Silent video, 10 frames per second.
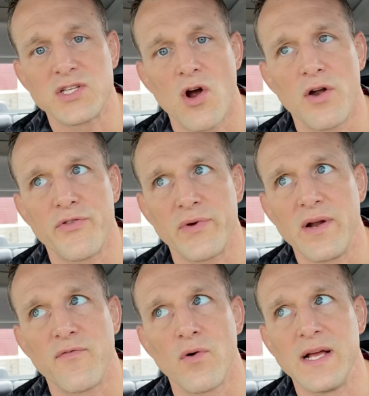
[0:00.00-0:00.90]
hard three to
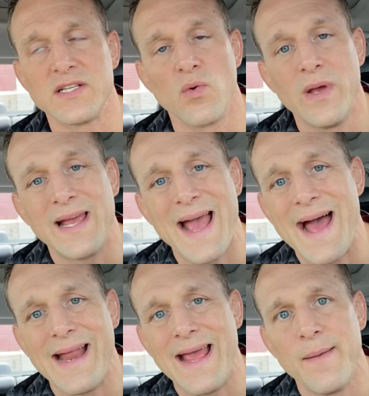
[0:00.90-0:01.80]
four days a week
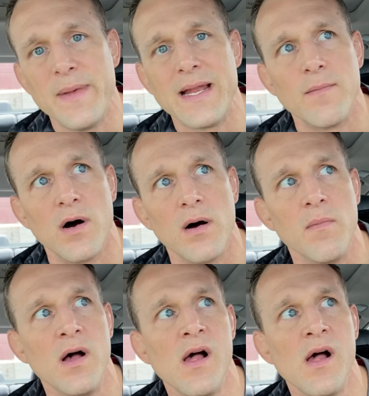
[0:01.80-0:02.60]
at a minimum,